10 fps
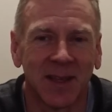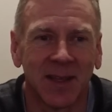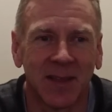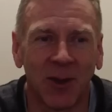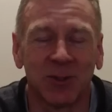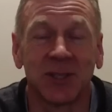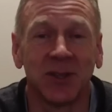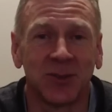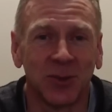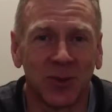That was in the
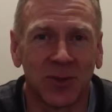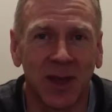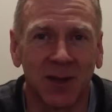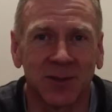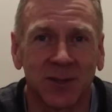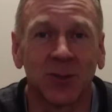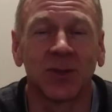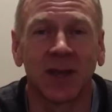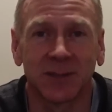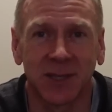
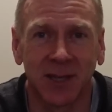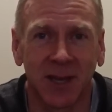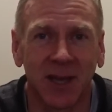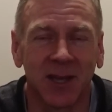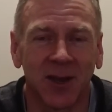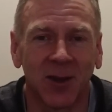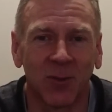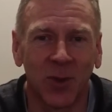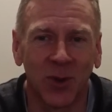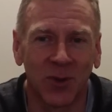2000K
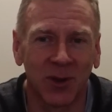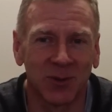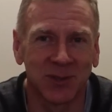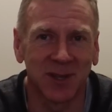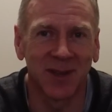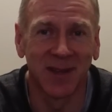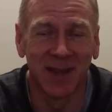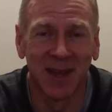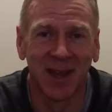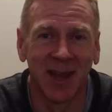row, and it was a
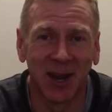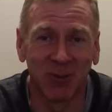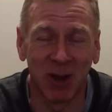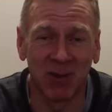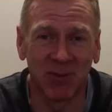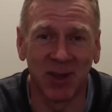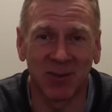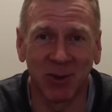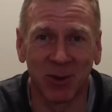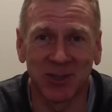great event.
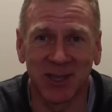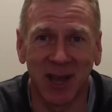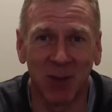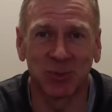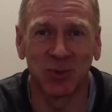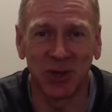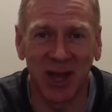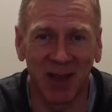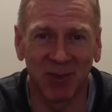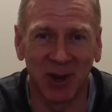Of course, it helps when you
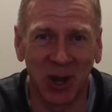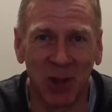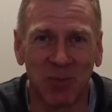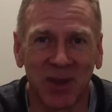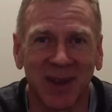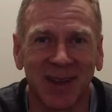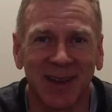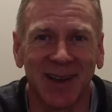have an Olympic